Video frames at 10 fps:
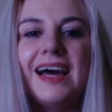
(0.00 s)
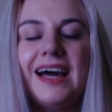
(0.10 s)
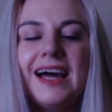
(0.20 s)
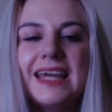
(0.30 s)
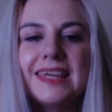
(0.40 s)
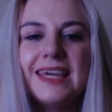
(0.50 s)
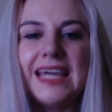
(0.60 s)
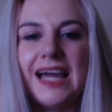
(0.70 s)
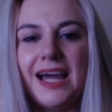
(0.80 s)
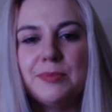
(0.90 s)
Hi there,
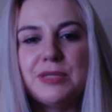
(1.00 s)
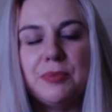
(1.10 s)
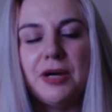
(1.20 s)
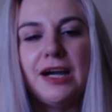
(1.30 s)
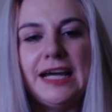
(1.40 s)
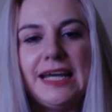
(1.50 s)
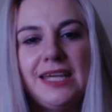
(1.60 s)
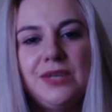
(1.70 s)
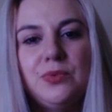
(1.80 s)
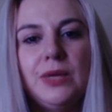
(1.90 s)
I'm Tamara
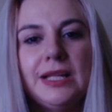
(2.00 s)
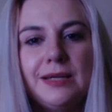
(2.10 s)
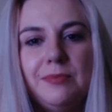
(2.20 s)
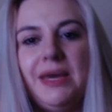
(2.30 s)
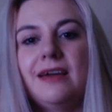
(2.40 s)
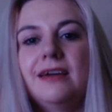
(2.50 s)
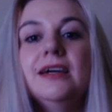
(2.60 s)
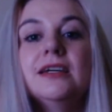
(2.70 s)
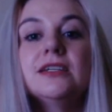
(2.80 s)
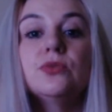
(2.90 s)
and welcome back
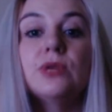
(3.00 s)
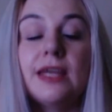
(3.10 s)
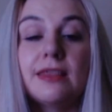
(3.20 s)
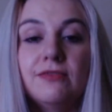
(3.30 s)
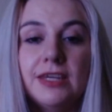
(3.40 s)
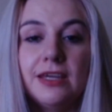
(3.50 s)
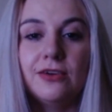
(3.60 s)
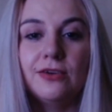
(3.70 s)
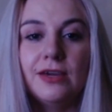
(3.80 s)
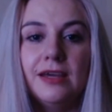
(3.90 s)
to another
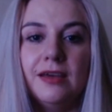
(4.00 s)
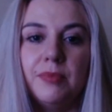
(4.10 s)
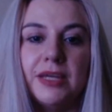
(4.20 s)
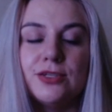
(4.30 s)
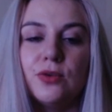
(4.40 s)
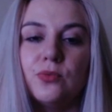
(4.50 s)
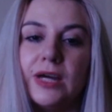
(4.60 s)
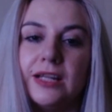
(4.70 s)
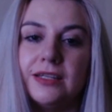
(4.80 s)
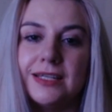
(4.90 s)
video based on
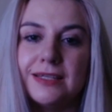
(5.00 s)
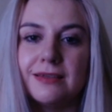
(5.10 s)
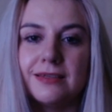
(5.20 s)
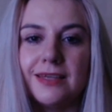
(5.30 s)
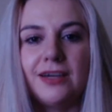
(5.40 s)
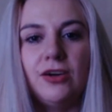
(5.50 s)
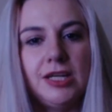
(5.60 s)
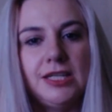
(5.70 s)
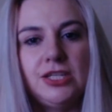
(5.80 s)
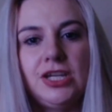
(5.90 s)
wellness,
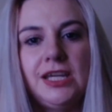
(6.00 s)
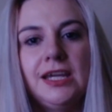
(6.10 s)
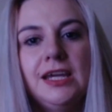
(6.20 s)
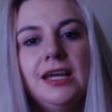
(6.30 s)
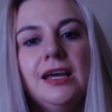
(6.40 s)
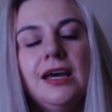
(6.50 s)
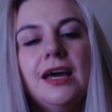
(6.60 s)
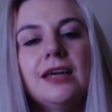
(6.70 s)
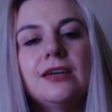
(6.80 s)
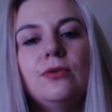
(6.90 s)
psychology,
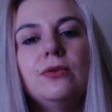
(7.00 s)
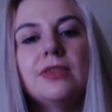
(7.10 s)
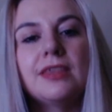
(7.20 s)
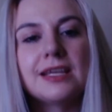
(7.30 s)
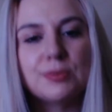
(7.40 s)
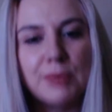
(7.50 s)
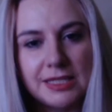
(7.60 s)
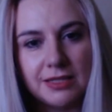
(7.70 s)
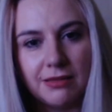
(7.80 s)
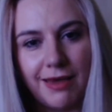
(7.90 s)
and all things
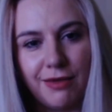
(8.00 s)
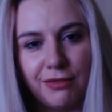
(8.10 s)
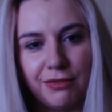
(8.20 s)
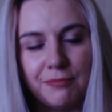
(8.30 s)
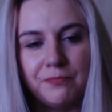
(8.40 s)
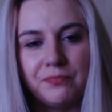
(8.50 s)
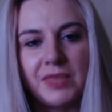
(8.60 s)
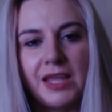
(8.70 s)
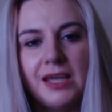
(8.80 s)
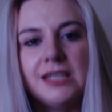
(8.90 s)
mental health.
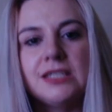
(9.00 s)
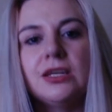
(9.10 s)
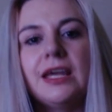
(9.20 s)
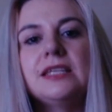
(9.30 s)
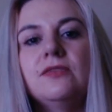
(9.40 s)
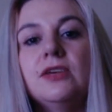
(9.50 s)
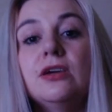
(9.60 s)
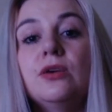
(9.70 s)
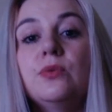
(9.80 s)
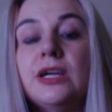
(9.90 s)
Today's
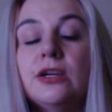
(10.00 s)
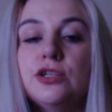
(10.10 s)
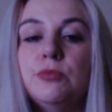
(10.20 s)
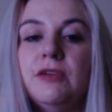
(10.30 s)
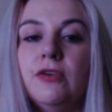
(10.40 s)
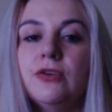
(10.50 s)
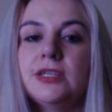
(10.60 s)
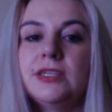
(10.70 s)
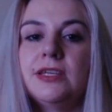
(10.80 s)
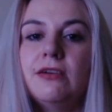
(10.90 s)
video we're going to be
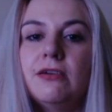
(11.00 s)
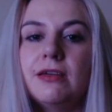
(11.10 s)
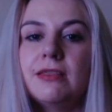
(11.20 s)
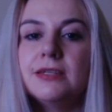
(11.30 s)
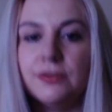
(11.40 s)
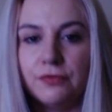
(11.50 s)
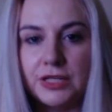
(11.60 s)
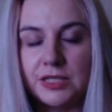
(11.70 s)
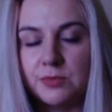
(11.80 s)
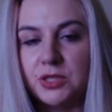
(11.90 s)
focusing on the
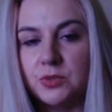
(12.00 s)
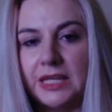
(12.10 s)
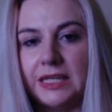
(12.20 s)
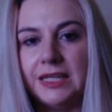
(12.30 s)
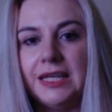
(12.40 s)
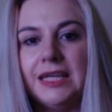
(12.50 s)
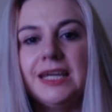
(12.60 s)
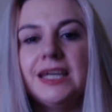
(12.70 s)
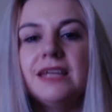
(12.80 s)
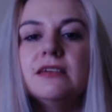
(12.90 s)
difference between
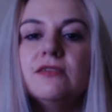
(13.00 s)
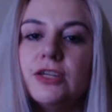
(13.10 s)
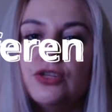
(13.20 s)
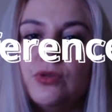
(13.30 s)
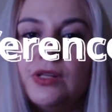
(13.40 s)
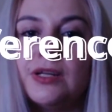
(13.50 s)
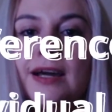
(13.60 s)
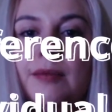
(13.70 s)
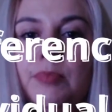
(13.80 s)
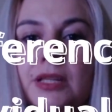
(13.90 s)
individual,
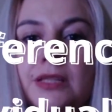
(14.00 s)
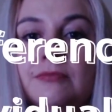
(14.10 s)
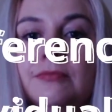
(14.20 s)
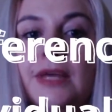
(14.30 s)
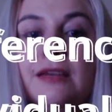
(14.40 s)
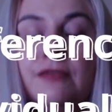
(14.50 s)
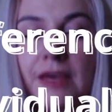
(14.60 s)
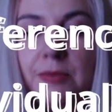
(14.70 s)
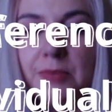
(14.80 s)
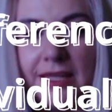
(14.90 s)
couple, and
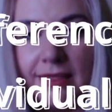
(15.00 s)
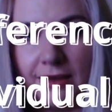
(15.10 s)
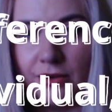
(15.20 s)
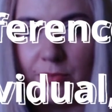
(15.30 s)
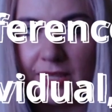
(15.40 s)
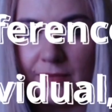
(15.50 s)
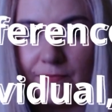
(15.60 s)
family therapy.